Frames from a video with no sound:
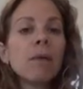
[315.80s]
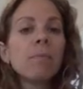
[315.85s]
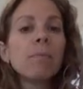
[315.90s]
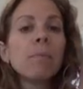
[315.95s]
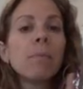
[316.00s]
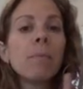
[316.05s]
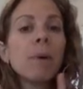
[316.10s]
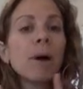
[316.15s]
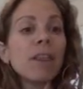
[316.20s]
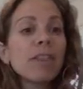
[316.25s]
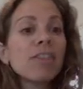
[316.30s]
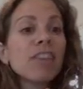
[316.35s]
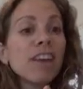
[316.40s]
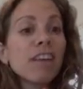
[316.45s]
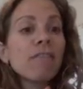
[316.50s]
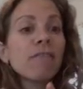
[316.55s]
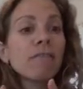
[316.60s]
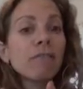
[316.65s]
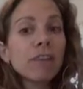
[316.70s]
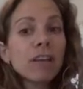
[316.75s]
But
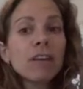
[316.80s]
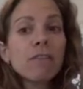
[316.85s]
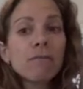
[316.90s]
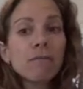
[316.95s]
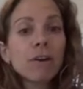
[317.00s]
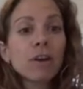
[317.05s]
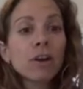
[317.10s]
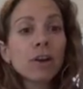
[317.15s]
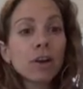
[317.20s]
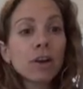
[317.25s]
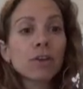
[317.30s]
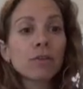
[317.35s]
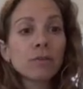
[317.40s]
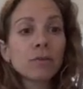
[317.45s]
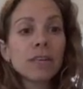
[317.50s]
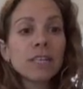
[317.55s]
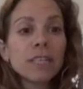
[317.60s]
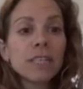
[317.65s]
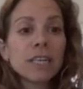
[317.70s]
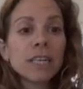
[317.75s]
they flee for good
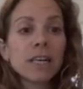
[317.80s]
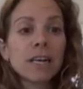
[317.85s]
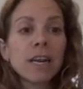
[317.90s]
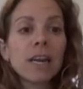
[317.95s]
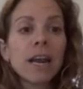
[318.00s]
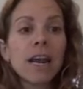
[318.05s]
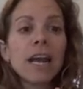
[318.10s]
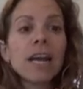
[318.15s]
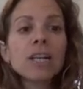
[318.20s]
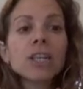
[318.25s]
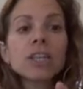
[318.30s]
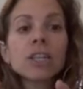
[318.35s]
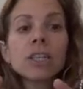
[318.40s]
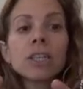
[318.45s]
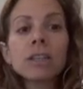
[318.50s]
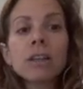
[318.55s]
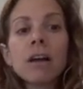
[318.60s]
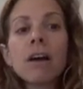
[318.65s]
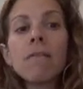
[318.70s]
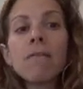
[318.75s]
reason. And I
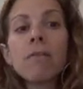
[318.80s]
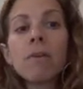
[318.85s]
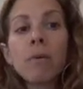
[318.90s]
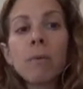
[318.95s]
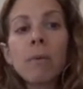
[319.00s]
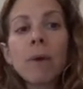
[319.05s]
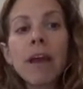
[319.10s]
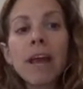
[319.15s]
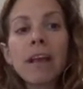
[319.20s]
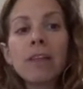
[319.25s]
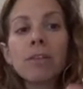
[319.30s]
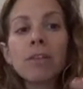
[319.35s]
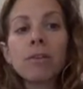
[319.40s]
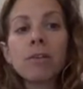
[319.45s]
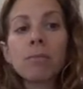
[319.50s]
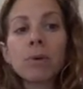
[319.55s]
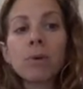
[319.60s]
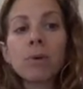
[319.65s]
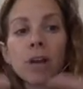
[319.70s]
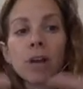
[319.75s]
actually love the way
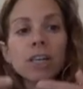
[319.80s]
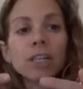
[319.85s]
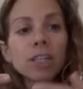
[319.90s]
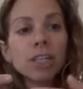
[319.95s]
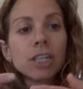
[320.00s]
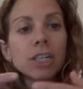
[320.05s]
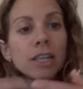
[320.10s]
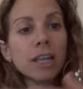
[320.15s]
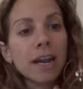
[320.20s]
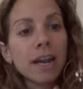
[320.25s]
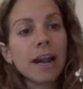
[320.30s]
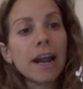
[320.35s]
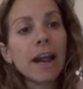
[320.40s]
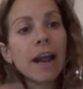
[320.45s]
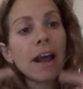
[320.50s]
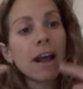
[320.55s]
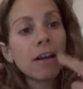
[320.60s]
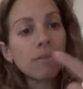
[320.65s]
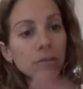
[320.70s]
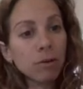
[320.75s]
the production that I
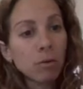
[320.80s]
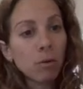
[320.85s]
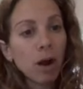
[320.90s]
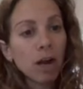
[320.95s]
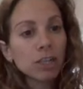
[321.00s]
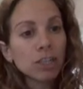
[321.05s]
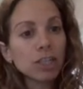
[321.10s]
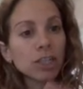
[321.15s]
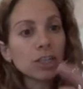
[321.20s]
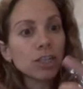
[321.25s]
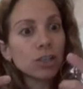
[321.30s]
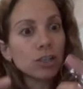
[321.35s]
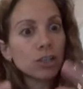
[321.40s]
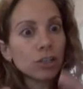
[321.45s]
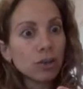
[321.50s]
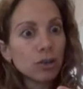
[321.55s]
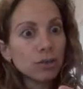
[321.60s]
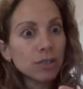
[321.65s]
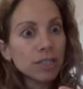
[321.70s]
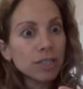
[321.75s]
have you watching
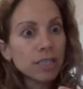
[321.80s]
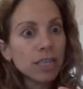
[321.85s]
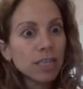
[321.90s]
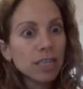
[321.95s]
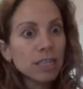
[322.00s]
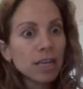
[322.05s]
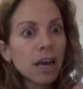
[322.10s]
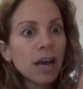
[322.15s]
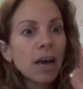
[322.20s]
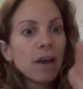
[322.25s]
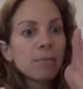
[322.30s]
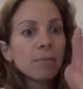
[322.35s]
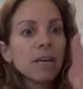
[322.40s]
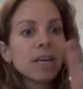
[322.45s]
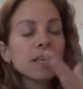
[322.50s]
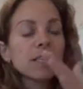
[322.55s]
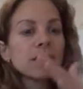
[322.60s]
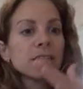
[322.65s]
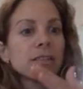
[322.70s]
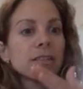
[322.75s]
shows this
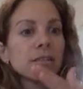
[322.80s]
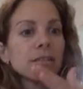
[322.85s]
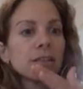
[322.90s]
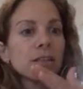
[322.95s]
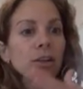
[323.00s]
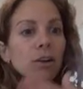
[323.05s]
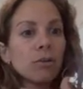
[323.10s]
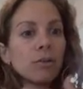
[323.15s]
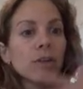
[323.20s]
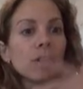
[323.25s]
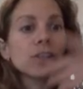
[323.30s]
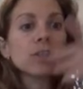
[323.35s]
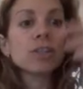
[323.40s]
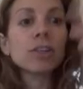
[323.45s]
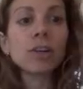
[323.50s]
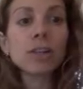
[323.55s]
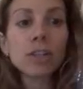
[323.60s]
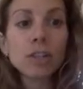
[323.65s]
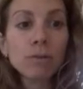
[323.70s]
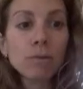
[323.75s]
because, they
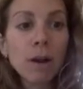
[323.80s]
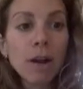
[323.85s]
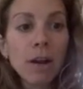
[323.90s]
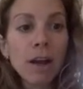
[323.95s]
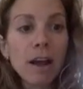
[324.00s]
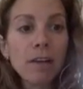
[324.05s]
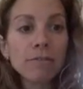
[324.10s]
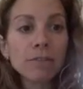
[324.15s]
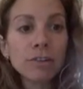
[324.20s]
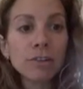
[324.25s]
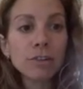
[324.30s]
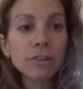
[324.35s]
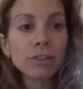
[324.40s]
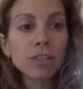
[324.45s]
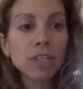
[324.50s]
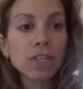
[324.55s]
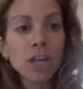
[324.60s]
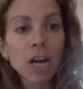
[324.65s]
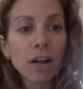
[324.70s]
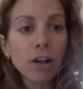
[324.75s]
start to run after
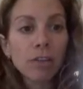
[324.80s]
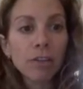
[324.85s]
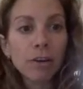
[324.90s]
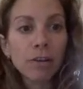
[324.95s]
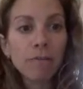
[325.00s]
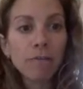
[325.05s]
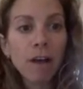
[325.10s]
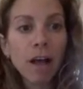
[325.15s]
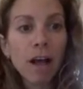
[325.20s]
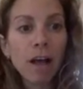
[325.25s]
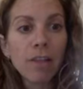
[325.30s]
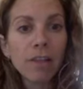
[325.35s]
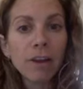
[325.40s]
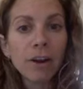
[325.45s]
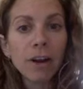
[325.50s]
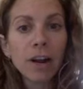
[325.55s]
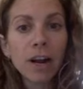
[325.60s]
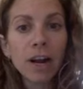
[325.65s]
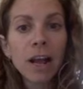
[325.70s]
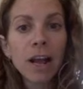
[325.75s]
to check on their
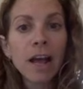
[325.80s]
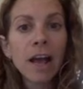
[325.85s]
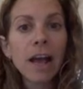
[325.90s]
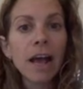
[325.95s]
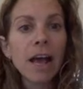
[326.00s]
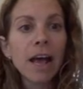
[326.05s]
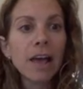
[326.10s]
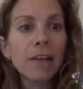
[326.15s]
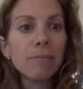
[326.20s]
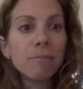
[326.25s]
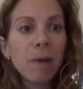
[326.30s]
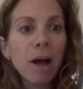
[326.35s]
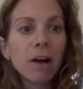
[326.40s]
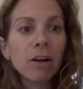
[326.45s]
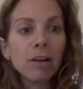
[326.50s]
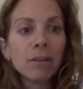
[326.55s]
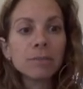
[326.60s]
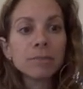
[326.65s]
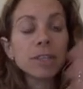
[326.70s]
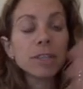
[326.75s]
father. And
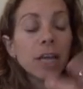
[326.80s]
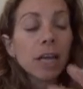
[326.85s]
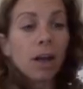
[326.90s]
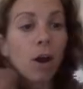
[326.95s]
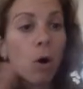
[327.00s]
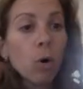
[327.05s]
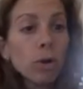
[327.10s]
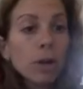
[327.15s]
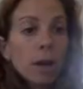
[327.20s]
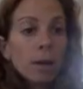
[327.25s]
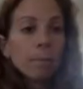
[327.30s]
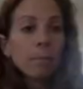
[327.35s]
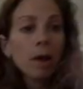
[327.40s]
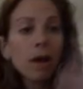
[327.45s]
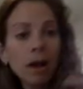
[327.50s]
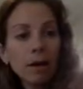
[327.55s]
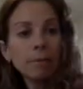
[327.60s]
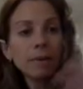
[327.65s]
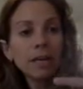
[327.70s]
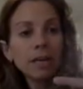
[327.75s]
Malcolm's like, hold up,
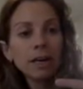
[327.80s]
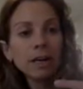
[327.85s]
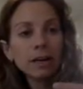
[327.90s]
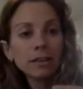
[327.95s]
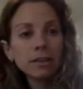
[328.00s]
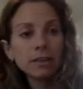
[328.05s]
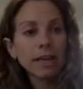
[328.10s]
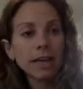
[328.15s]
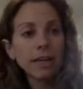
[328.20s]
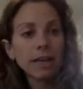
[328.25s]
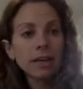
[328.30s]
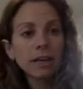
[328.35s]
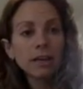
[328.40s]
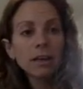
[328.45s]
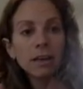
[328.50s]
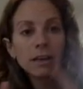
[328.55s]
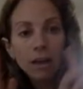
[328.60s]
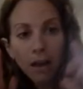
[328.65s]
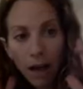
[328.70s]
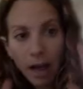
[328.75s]
come here. Like,
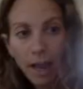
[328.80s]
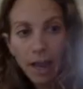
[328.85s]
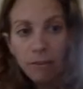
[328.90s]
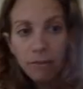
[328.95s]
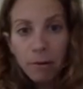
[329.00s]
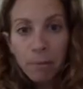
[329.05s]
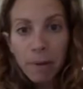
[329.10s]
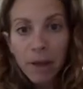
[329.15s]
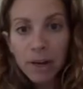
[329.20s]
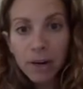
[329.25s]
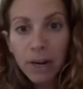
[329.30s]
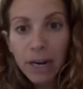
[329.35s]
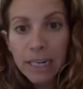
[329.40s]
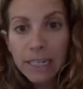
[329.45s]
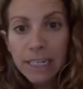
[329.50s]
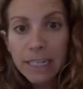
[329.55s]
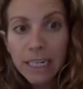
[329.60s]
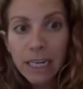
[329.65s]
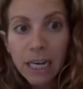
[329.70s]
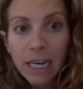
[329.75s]
I have a better
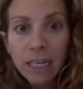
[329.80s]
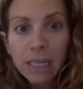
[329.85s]
idea.